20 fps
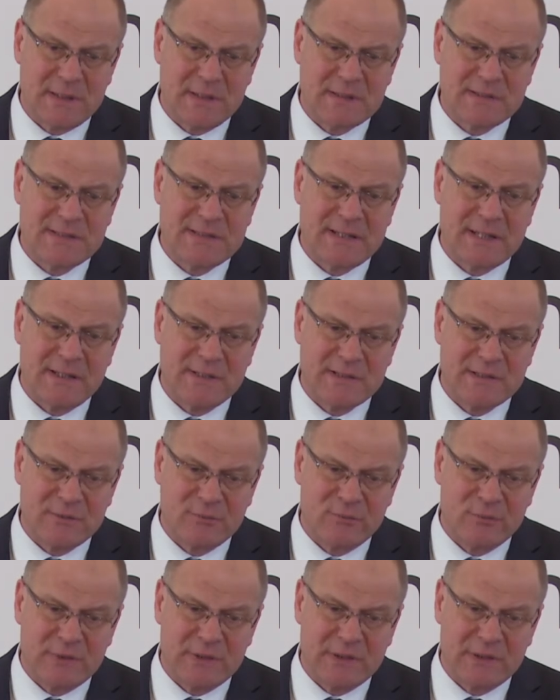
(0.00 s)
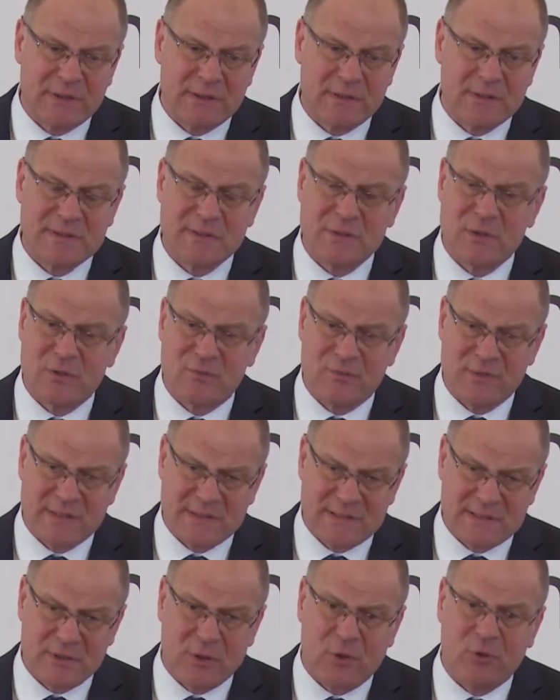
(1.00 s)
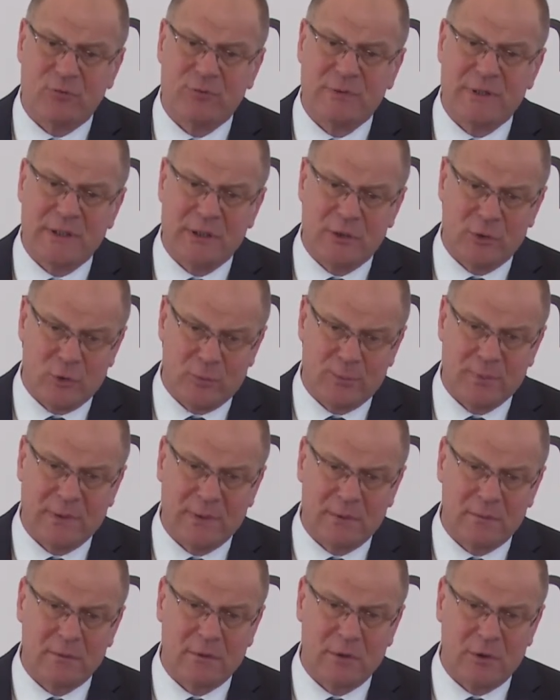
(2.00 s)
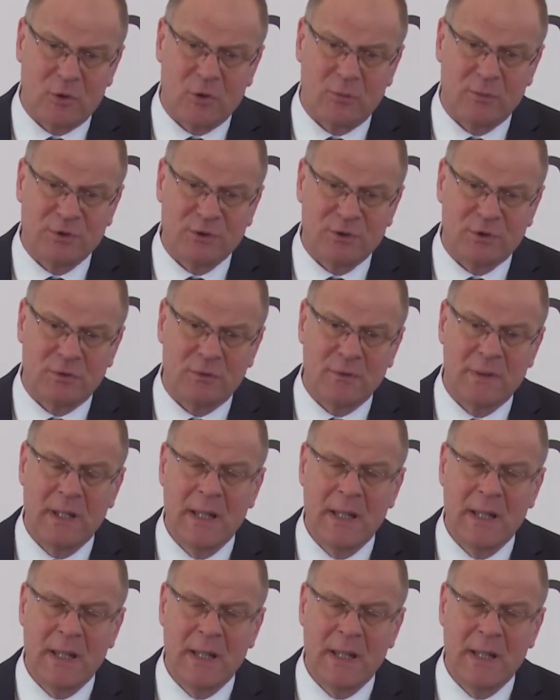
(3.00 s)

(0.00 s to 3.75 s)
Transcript: scientific service of the European Commission.